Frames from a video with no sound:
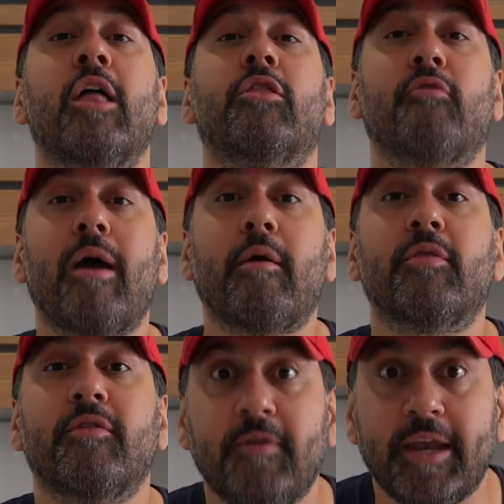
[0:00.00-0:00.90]
throughout
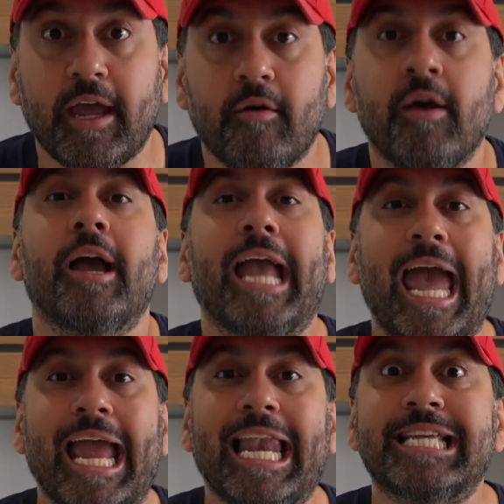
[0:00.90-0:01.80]
the video.
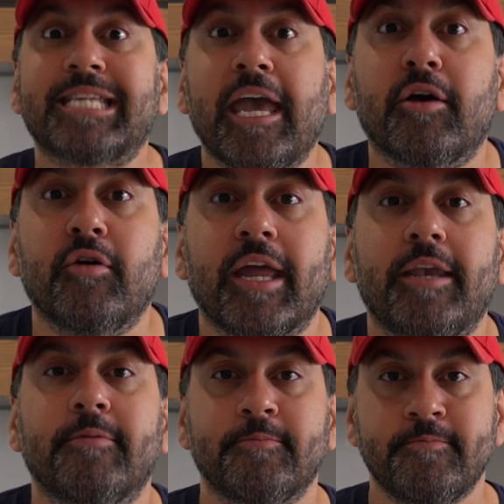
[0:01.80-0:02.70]
Okay, let's get cooking.